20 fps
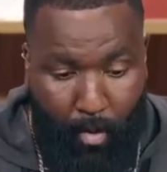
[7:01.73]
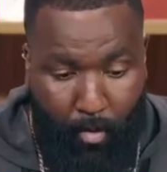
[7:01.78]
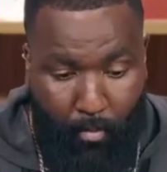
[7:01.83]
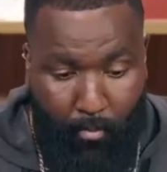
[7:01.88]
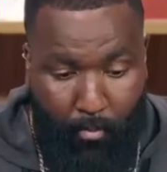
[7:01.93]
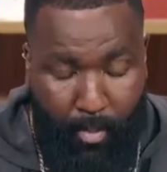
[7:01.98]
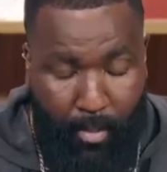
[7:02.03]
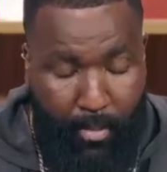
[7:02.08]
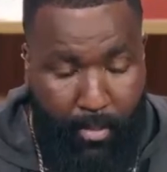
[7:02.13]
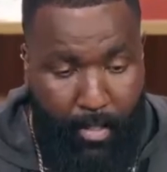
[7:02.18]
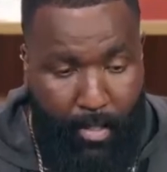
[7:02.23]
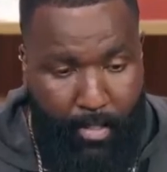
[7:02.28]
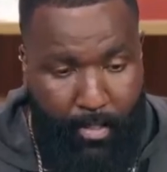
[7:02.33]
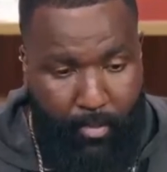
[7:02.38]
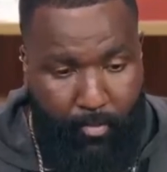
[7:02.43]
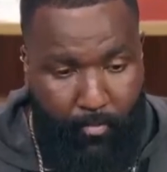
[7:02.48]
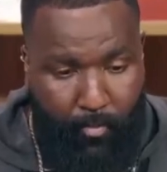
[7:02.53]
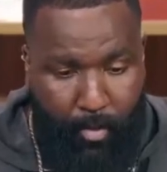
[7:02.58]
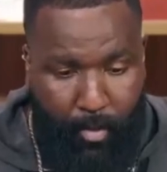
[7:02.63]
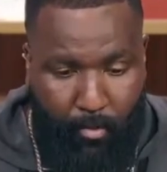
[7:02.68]

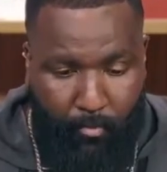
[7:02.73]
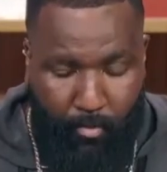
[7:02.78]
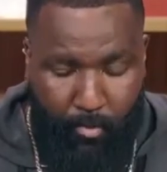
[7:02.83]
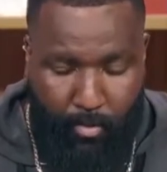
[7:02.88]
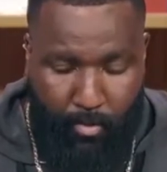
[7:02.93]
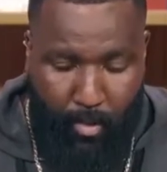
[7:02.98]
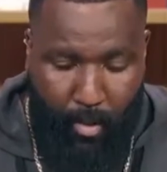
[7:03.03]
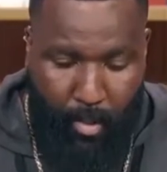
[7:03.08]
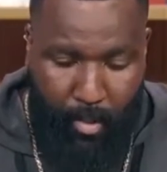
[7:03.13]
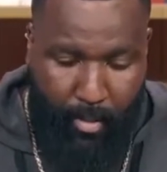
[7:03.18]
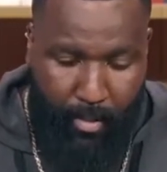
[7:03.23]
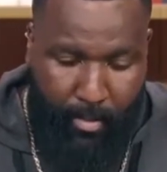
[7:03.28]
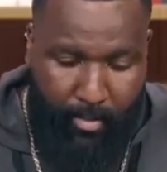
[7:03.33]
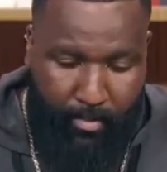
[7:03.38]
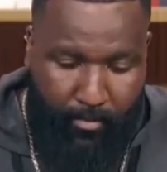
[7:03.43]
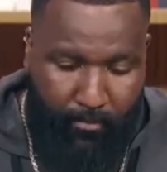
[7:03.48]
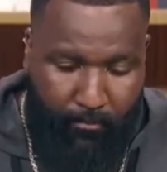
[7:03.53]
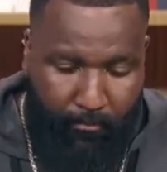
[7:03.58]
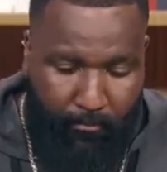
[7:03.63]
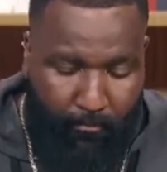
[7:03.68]
Mondays where
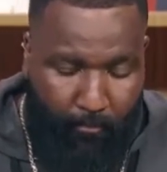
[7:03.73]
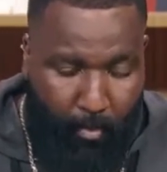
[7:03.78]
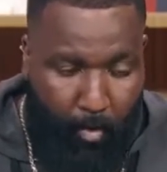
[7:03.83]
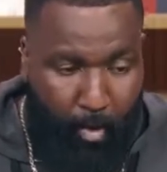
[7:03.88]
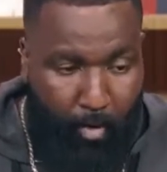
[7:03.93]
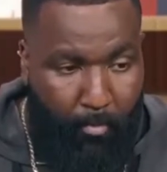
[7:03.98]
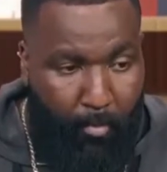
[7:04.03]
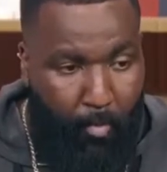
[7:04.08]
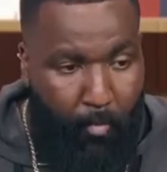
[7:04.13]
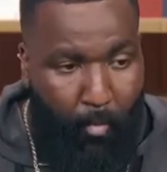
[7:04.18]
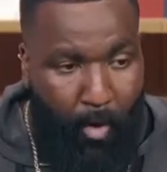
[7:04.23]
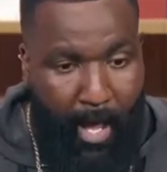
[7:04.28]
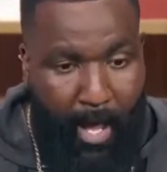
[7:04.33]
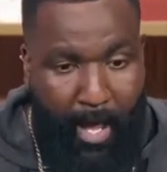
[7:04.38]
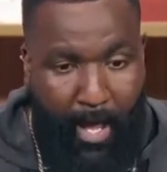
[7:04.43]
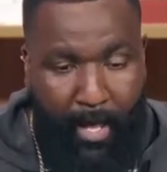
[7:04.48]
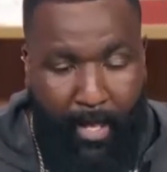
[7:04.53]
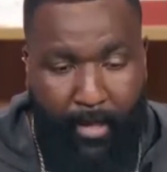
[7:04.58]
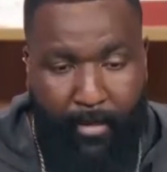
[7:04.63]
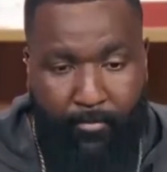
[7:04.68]
it's former
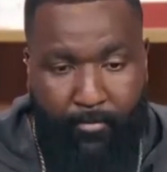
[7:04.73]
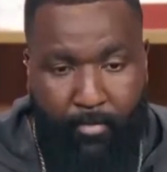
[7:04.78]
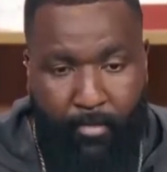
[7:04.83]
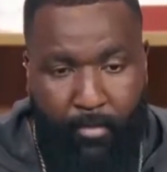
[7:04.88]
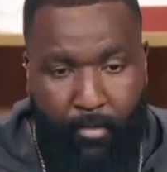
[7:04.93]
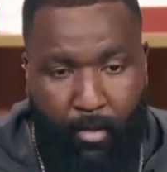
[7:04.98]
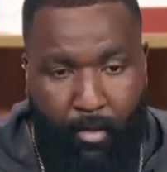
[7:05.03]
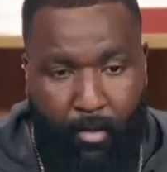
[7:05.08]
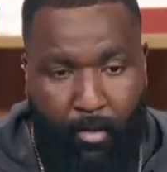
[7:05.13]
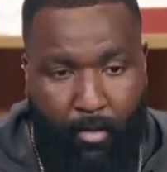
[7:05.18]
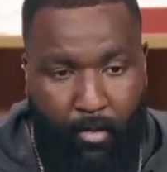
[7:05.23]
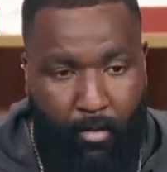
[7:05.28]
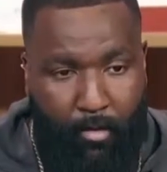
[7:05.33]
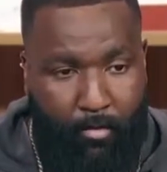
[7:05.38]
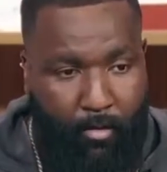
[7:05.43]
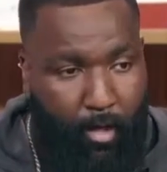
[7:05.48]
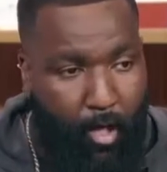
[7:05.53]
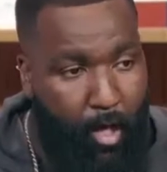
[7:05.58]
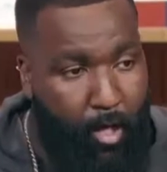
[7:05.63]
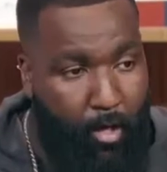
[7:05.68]
wives,
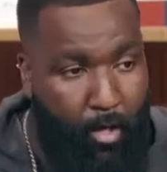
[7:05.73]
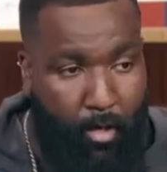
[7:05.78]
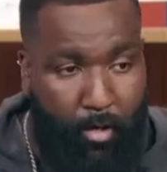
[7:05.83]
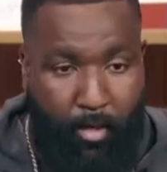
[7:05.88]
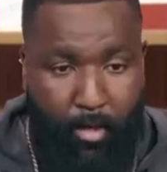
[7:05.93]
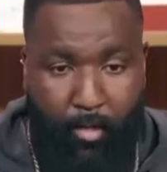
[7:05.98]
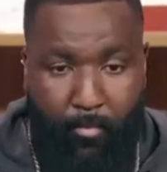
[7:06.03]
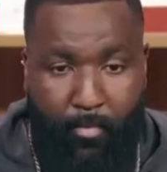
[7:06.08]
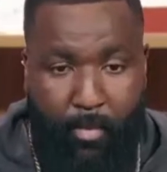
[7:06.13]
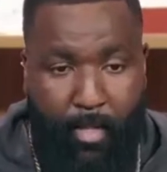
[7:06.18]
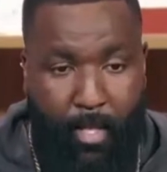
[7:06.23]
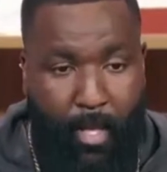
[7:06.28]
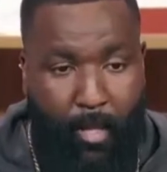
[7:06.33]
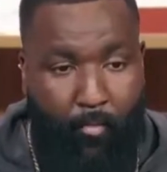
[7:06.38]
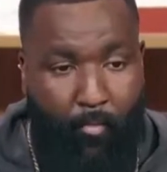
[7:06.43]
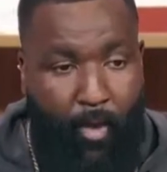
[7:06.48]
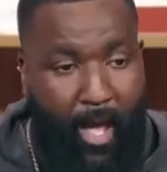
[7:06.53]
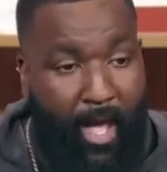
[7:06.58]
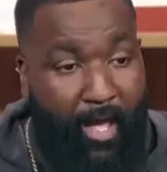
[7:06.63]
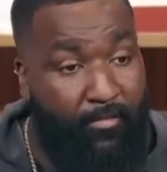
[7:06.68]
current NBA
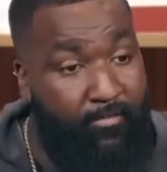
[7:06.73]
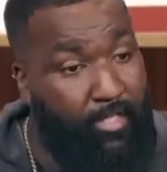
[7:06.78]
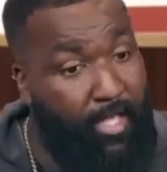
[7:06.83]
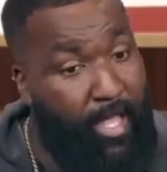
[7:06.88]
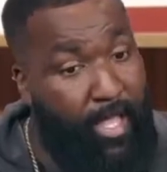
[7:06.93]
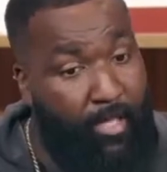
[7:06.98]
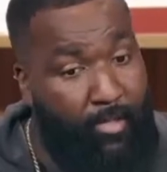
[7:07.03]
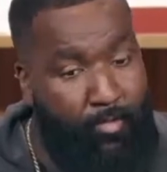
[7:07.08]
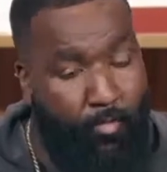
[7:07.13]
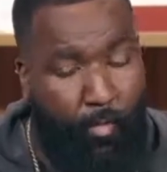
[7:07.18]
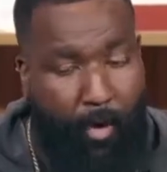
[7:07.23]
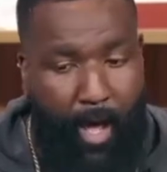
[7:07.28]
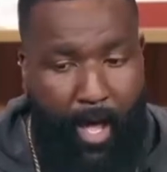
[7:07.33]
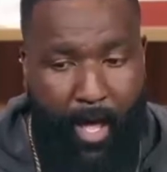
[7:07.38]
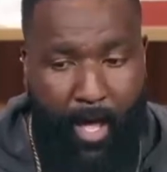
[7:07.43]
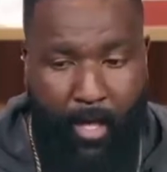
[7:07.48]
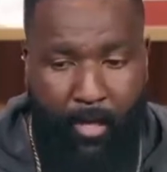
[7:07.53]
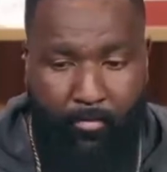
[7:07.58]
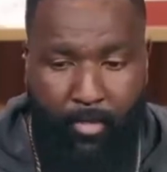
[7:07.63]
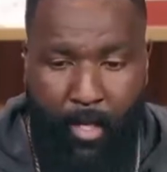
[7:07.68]
wives,
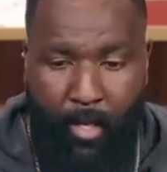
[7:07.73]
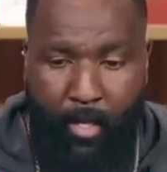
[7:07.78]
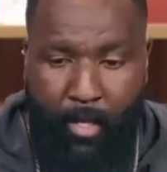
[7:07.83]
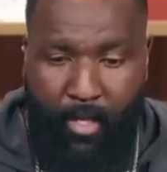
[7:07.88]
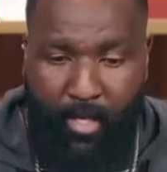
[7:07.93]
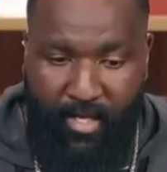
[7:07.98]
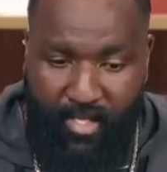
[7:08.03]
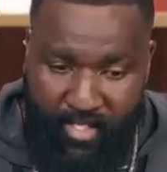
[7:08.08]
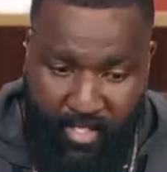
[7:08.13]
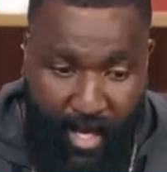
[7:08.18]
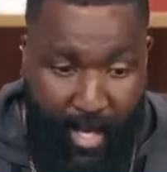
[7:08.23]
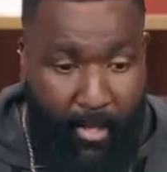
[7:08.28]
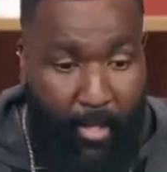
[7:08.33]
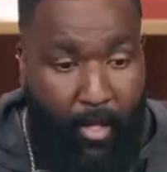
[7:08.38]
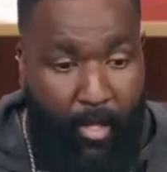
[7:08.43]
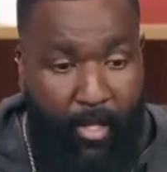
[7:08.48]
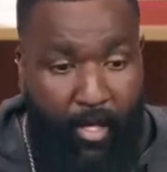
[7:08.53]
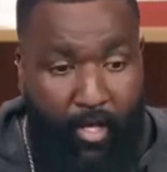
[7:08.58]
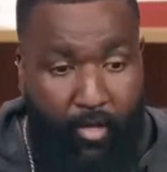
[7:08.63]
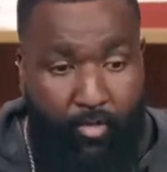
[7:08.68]
ex-wives, and it's like
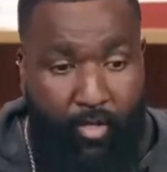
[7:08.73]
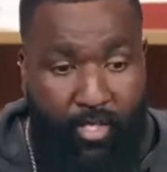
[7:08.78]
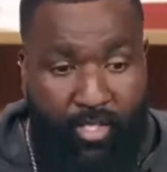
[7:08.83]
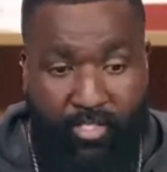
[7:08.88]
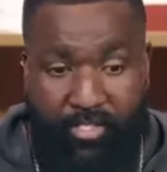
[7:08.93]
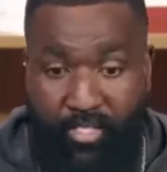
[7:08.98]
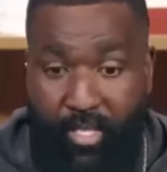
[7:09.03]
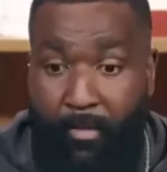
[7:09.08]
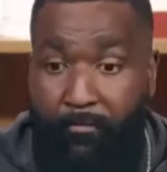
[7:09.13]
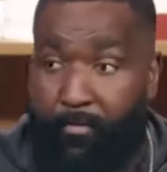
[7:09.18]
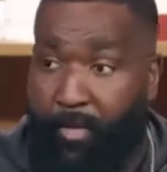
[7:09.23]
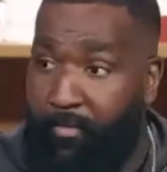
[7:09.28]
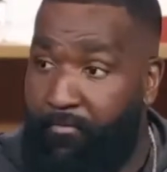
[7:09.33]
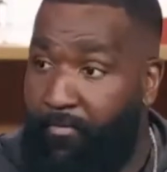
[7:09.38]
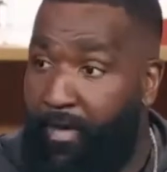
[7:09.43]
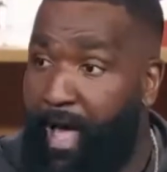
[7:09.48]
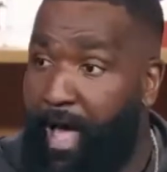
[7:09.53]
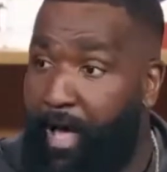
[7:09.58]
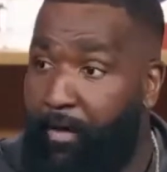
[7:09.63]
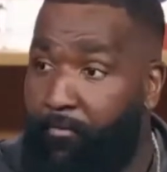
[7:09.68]

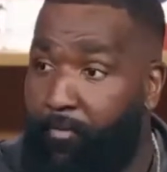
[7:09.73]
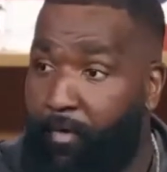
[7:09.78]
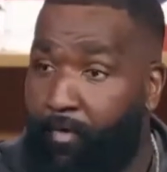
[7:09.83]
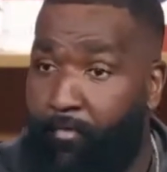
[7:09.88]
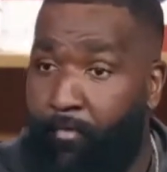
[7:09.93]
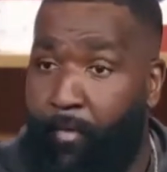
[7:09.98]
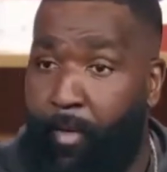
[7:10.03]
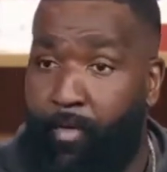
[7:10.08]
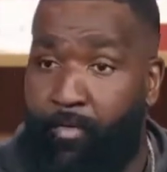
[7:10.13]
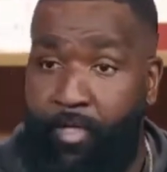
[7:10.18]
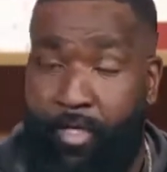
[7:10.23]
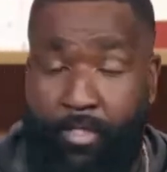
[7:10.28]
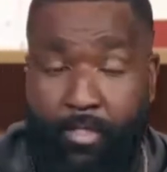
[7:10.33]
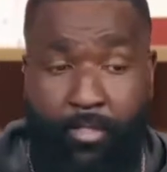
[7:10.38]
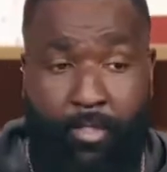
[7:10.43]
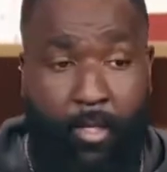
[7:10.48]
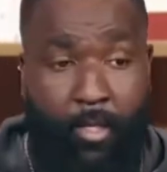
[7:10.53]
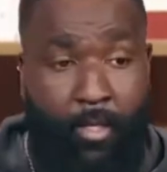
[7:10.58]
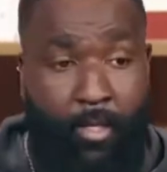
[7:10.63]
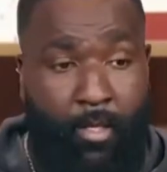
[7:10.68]
175 of them on this,
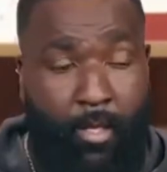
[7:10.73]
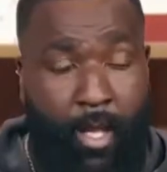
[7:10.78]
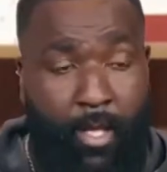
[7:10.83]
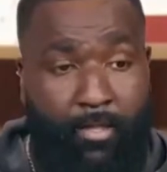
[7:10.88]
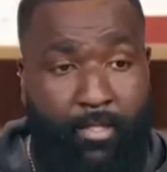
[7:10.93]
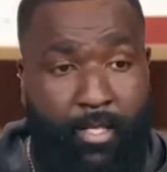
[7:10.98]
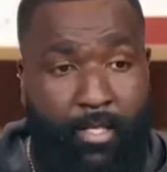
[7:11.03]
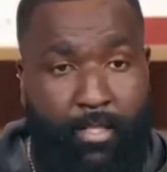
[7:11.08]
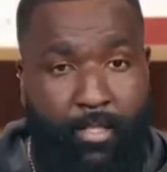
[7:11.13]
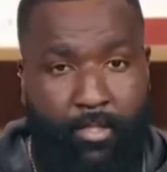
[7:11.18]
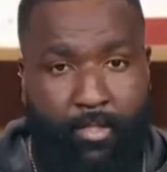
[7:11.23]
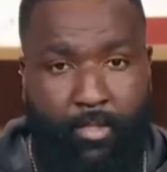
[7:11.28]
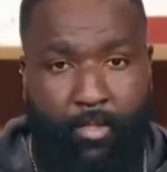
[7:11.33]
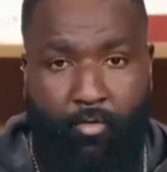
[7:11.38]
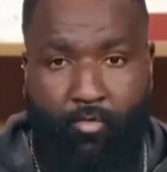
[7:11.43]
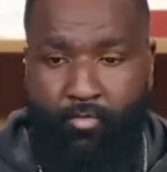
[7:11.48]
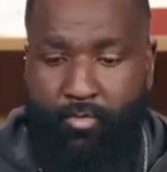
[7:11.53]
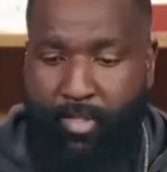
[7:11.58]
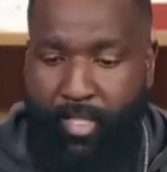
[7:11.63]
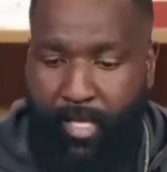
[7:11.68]
I think it's
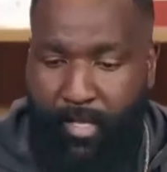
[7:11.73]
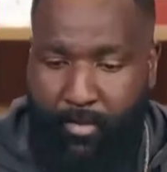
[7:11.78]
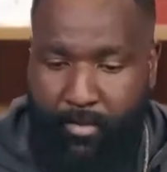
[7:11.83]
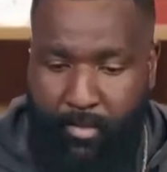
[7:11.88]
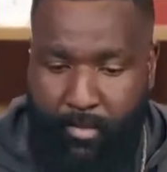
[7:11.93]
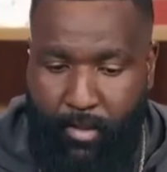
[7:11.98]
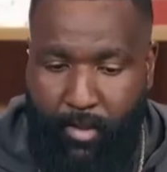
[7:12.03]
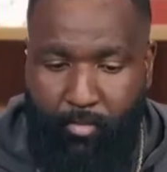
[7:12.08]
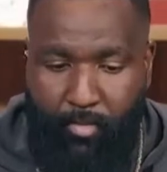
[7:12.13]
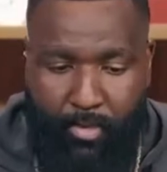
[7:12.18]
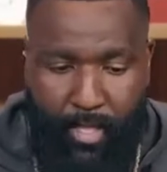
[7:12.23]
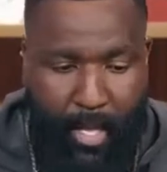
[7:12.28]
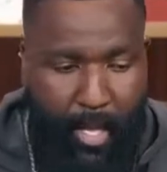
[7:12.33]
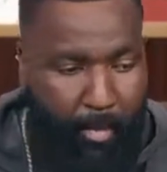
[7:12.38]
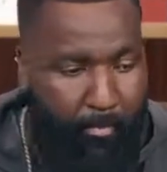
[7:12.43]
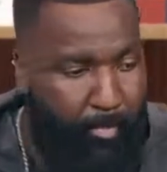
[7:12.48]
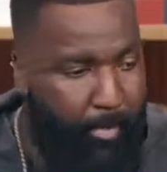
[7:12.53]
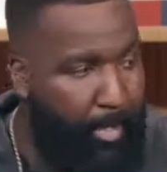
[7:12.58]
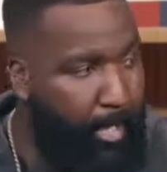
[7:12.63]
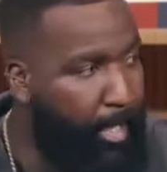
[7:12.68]
Zeus
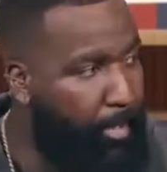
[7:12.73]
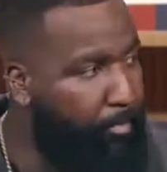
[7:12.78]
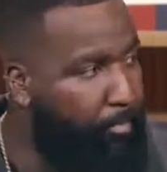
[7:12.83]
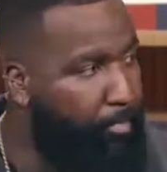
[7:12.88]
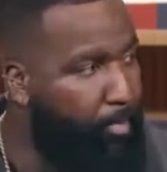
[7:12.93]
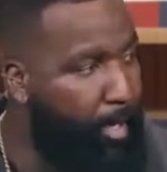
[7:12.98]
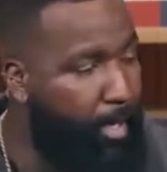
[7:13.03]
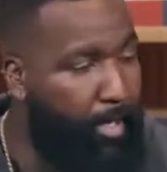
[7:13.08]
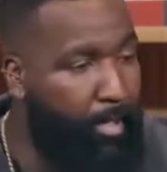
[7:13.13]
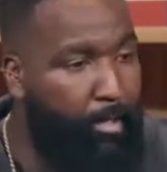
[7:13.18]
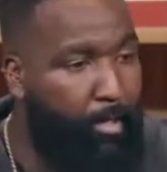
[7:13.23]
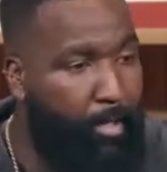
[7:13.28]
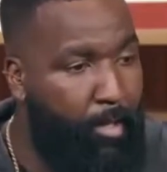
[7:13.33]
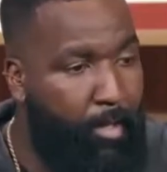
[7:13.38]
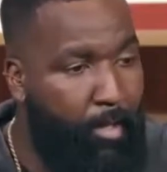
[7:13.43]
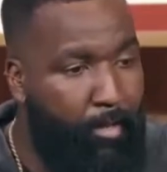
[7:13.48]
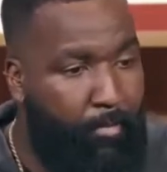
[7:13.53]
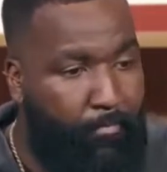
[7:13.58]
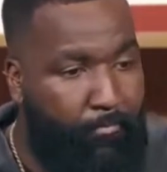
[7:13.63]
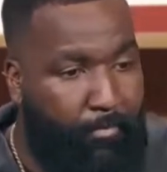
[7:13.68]
app, and they pray
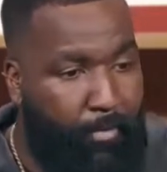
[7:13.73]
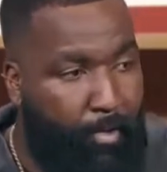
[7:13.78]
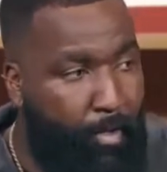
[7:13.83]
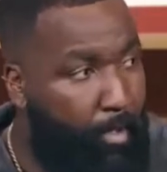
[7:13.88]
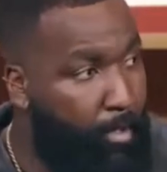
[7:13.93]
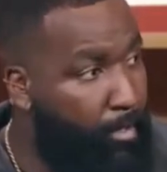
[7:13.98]
for